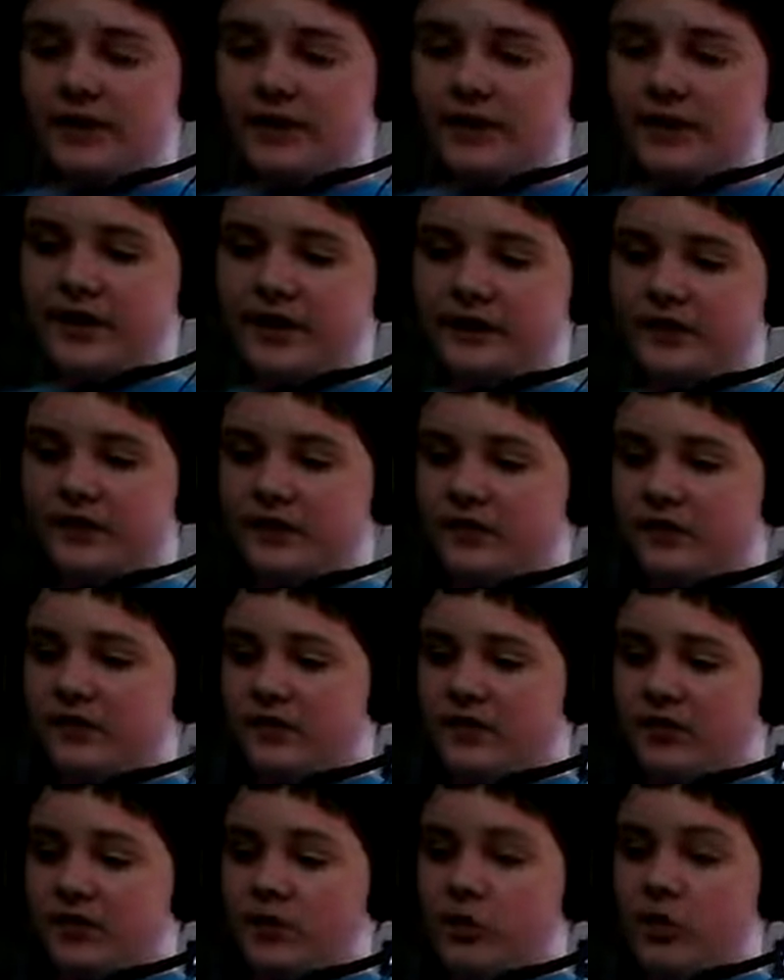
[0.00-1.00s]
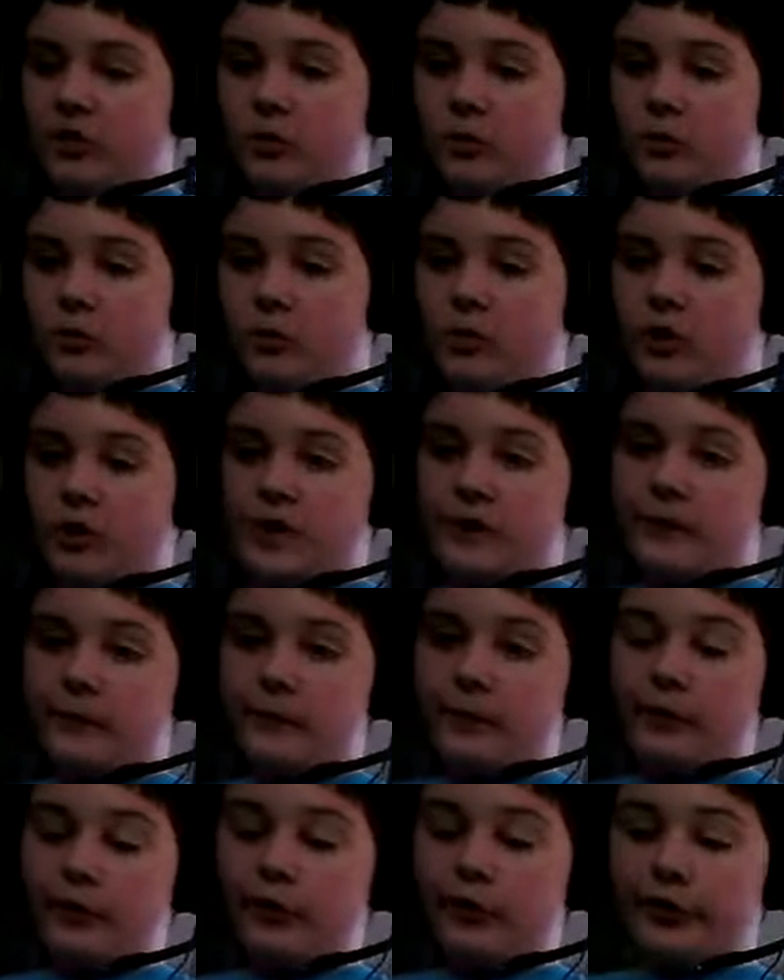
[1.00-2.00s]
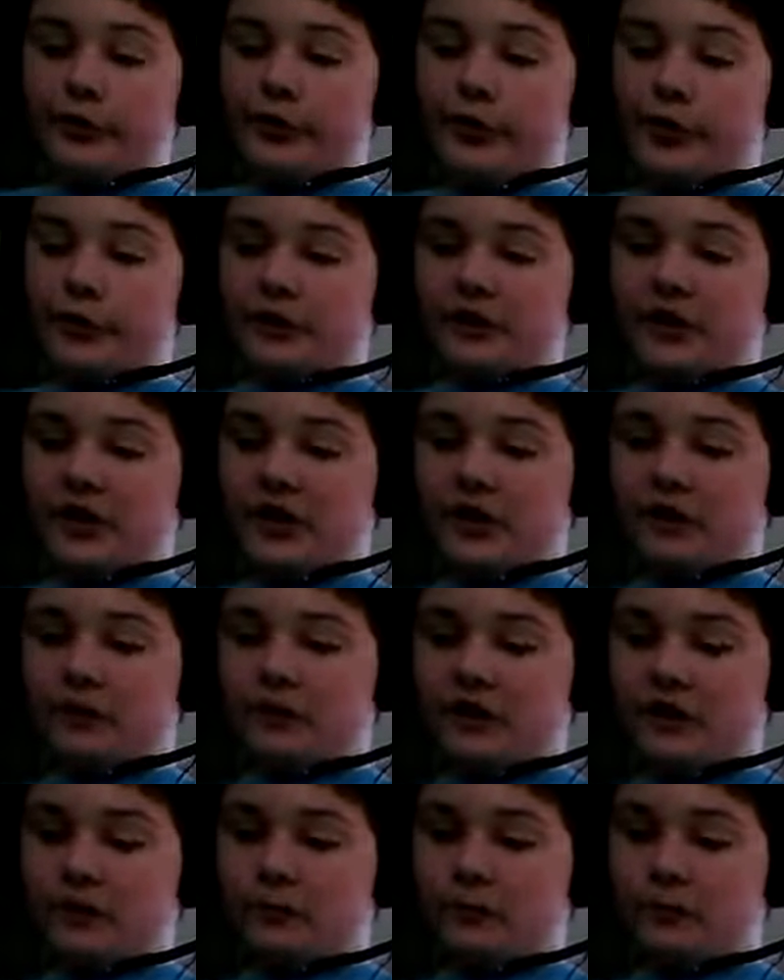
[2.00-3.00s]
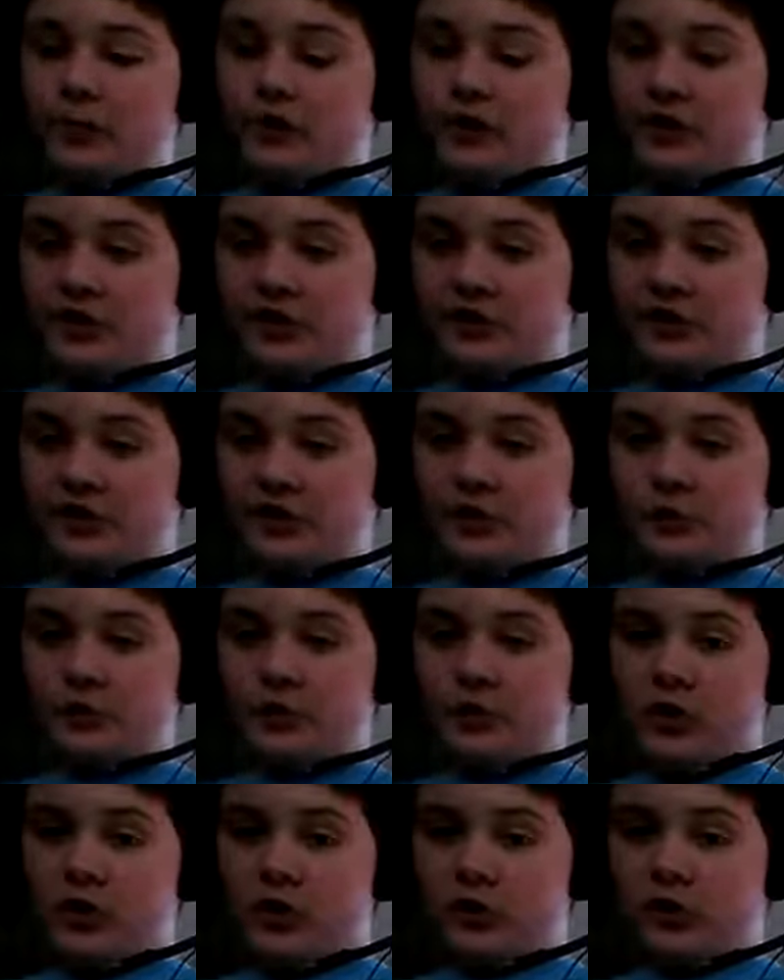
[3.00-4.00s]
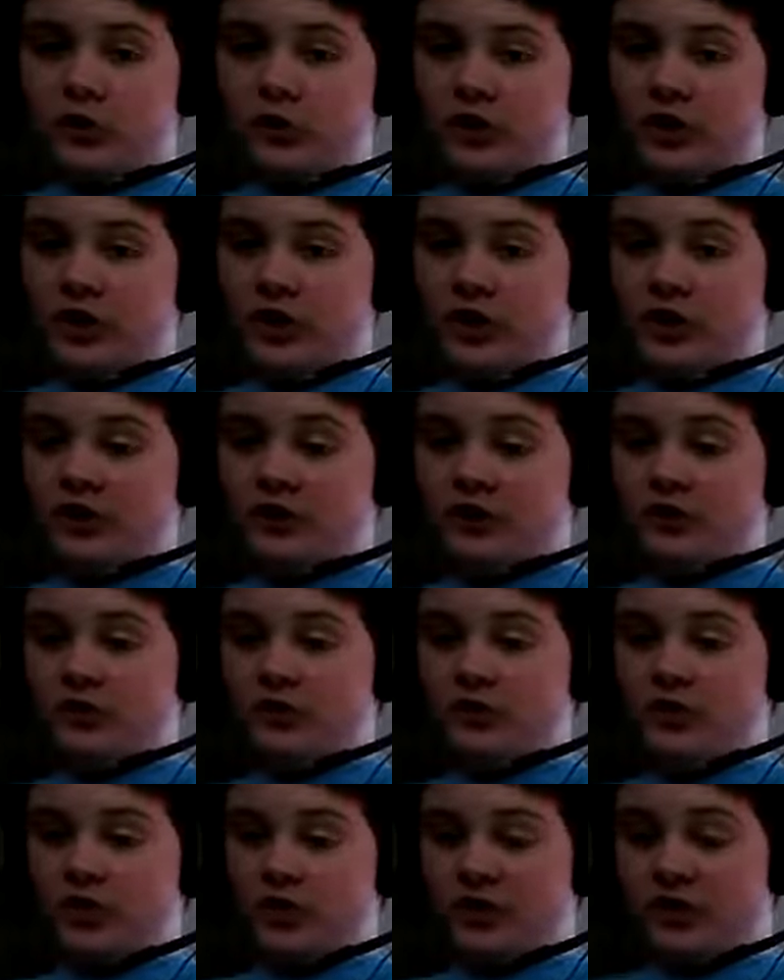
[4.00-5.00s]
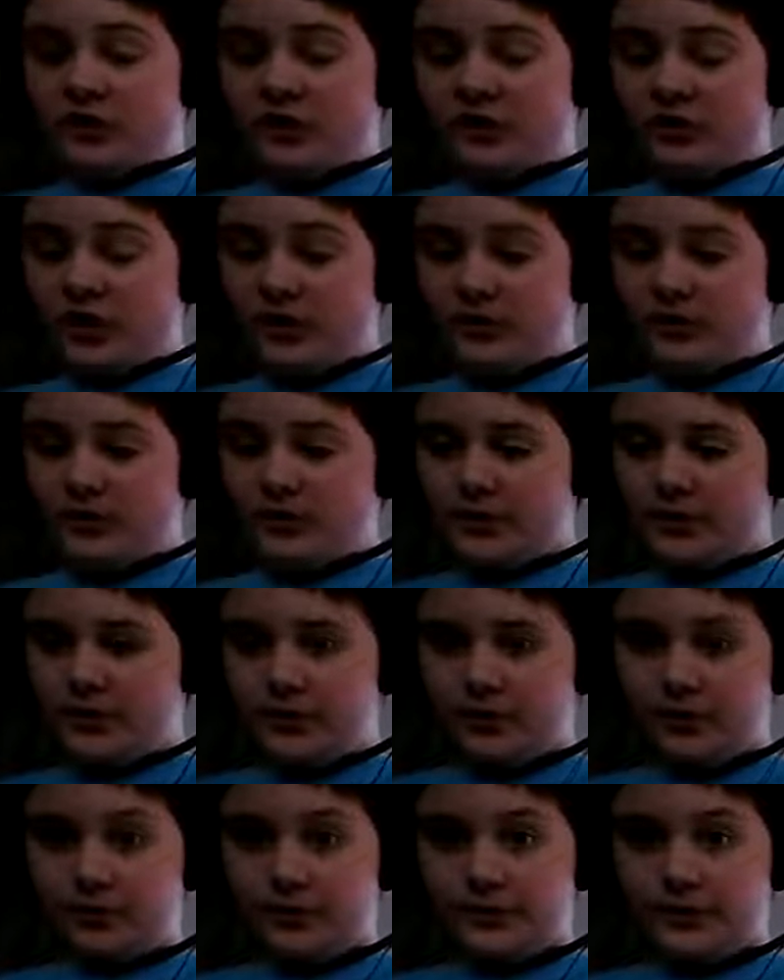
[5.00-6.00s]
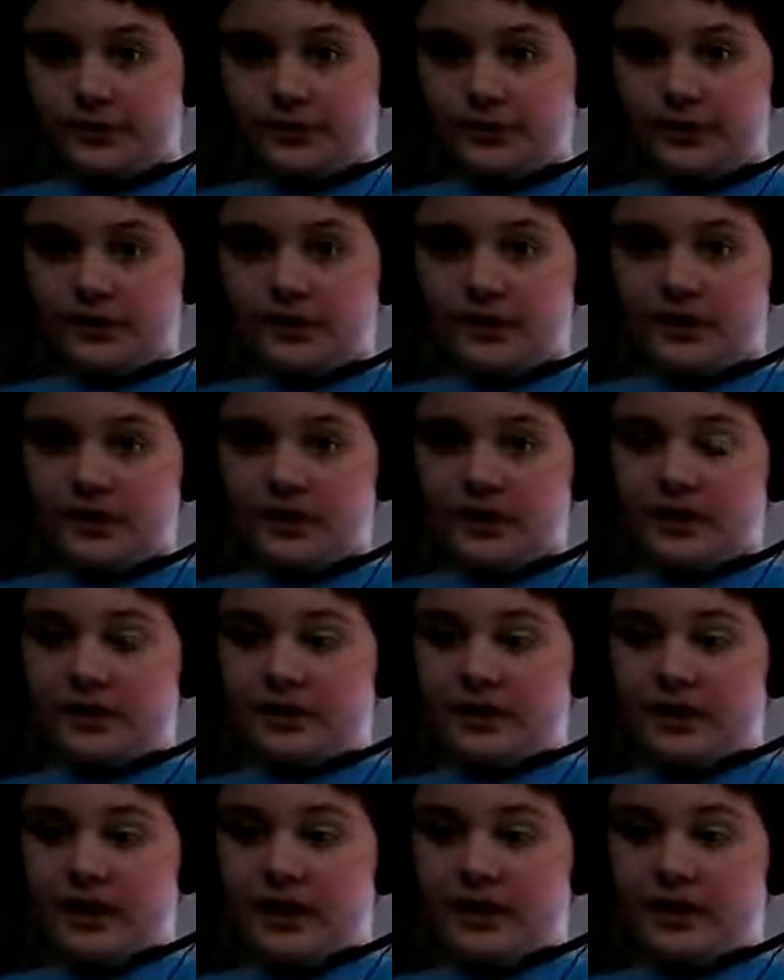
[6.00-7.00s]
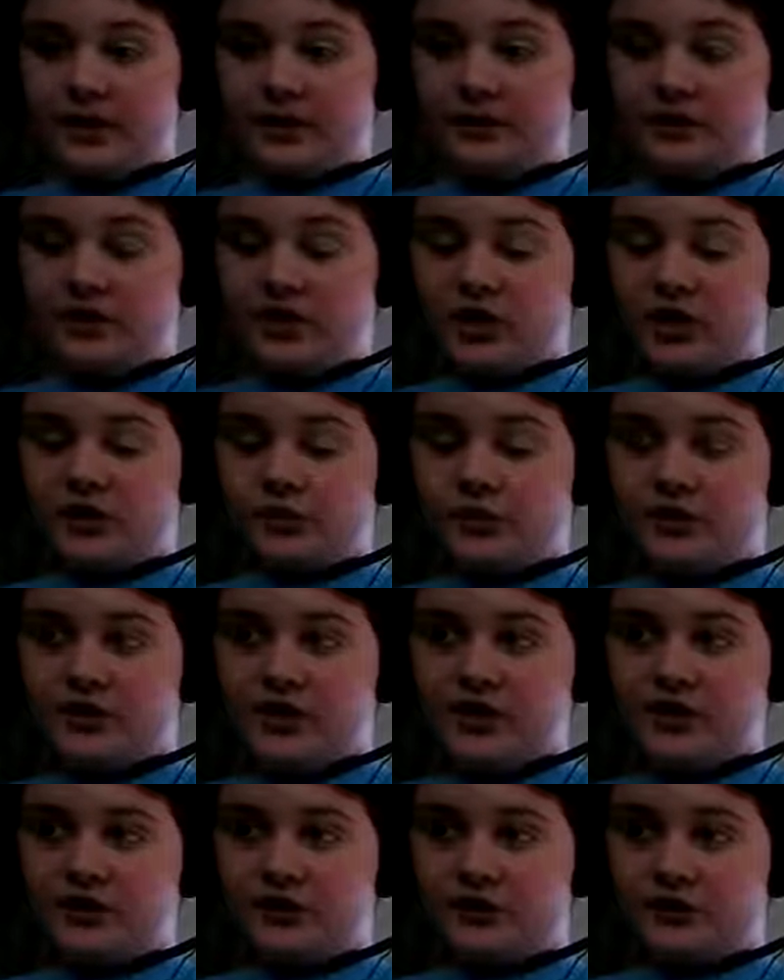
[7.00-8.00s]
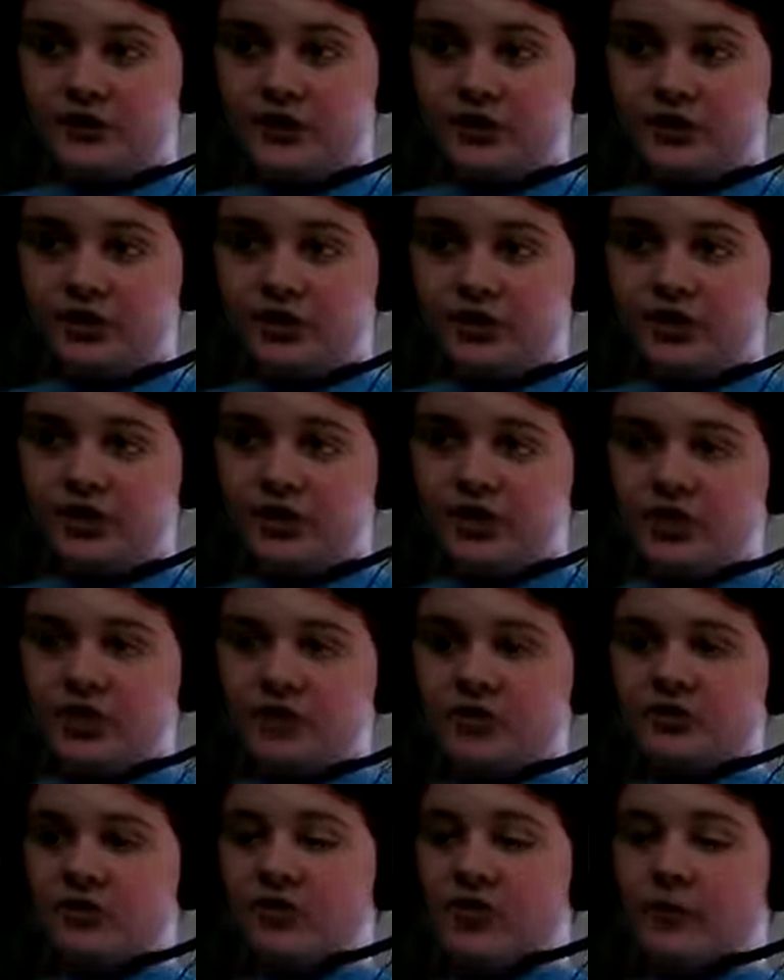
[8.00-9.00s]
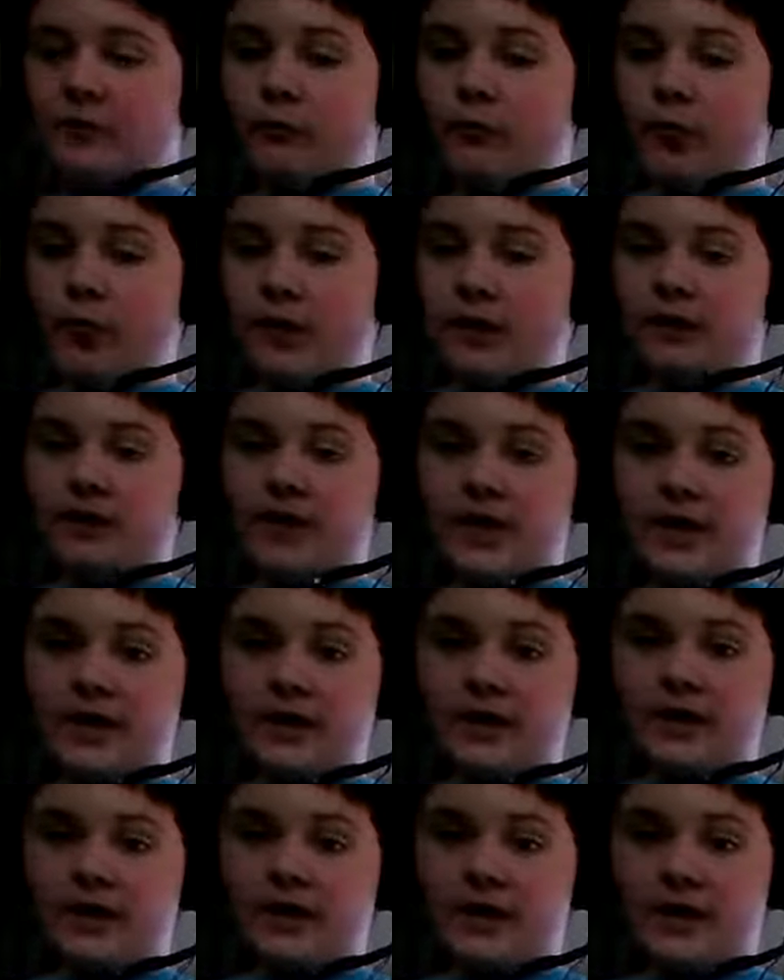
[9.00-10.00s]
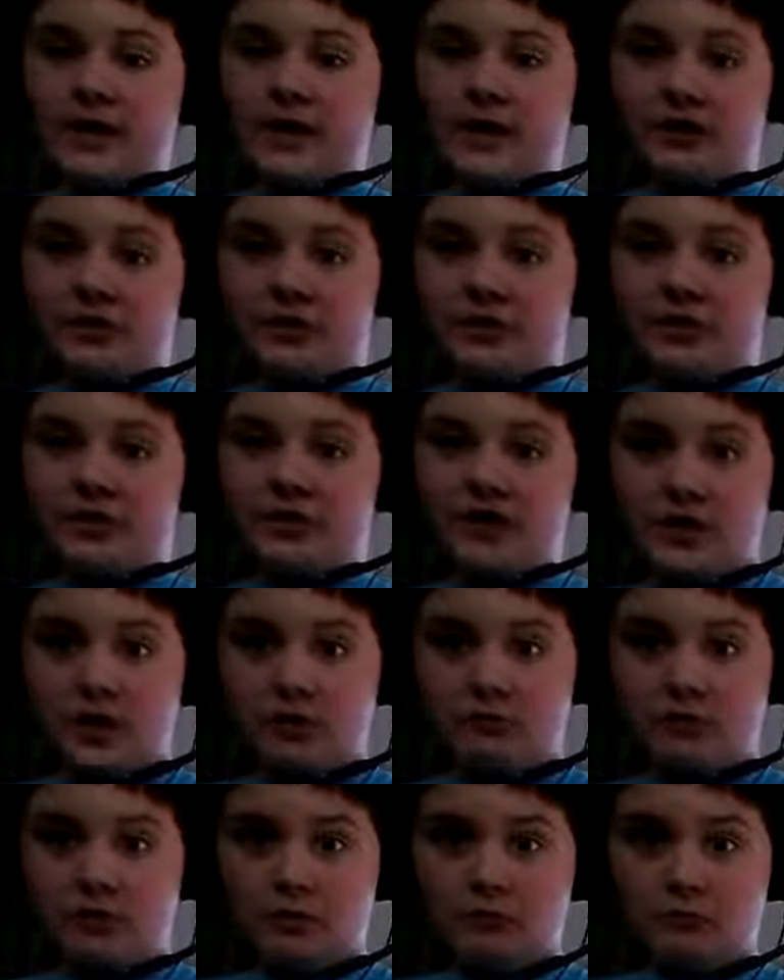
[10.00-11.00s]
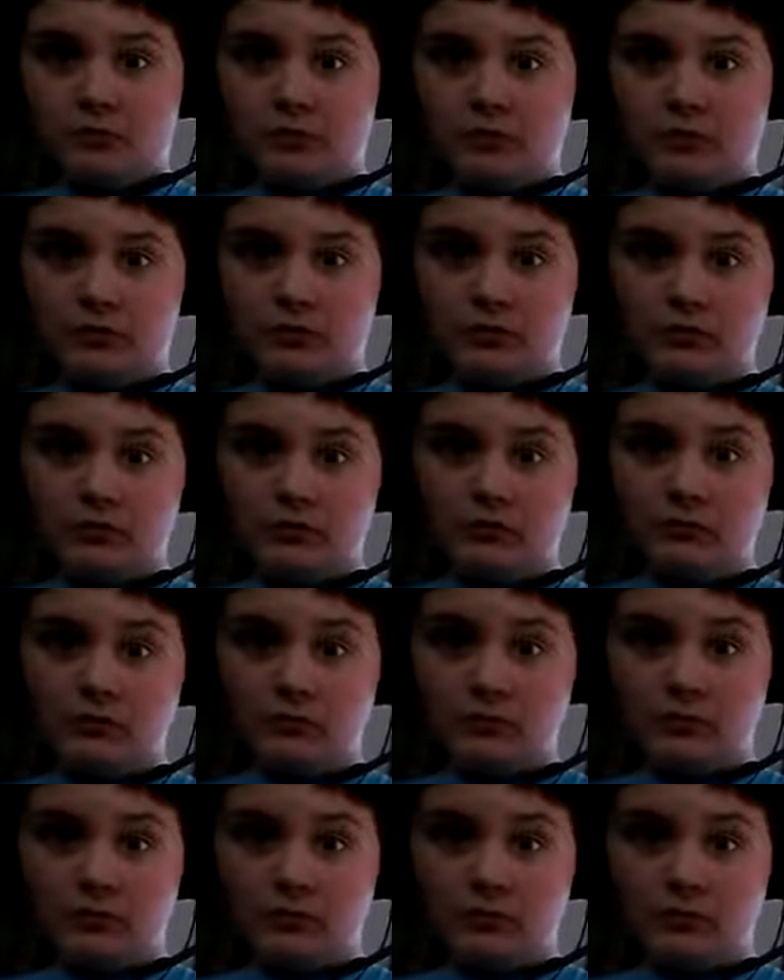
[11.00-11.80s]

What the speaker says: If you go to the ghost house and run into this wall and do a somersault, and then you touch a P-switch, you'll have 1 second to enter the secret room.